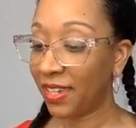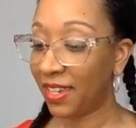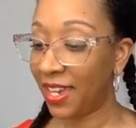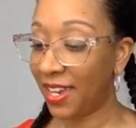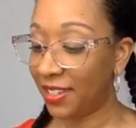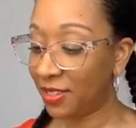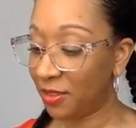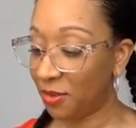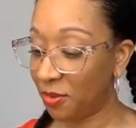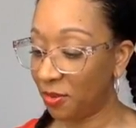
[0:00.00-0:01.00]
And
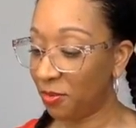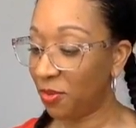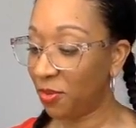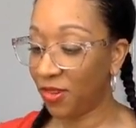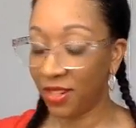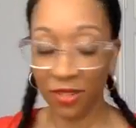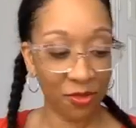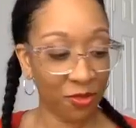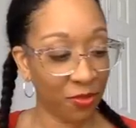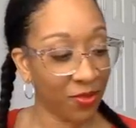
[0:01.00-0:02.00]
so we'll move on to
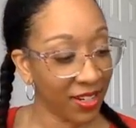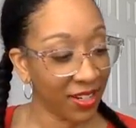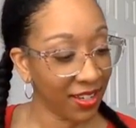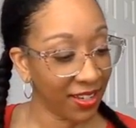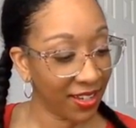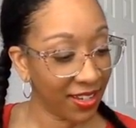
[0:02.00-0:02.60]
20.